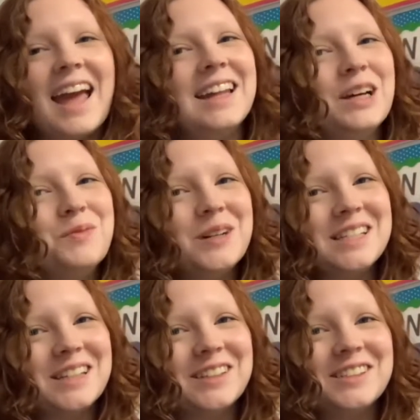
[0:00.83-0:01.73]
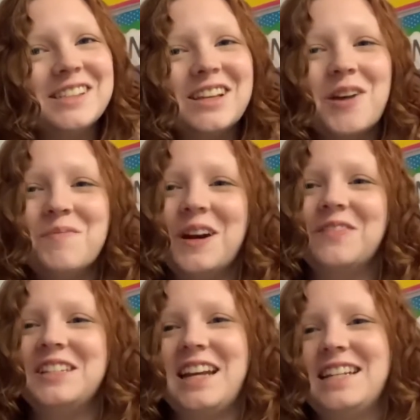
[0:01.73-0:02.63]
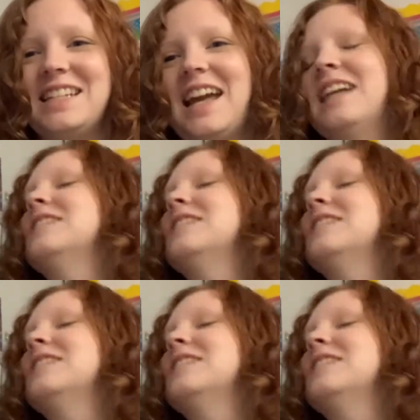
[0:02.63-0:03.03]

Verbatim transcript: Hello, boys and girls. Our book of the day today is